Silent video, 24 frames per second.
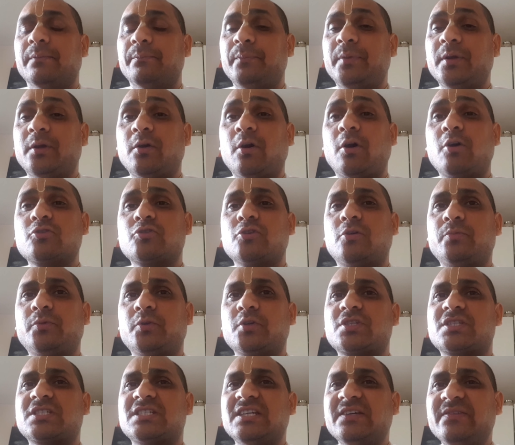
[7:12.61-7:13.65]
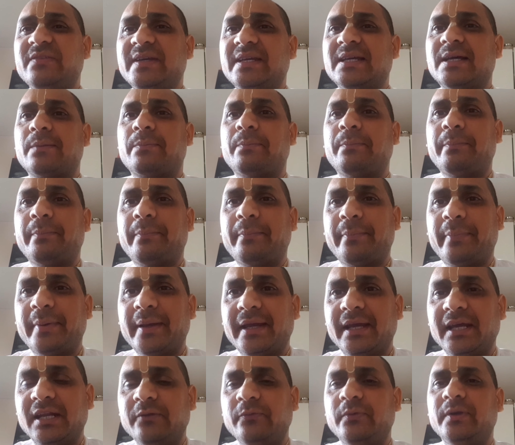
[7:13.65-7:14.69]
because of the severe
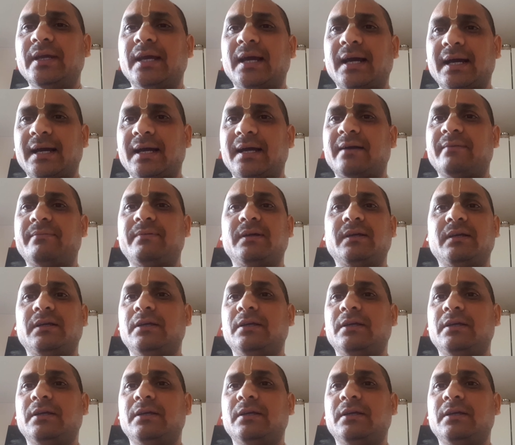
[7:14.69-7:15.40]
pain we have,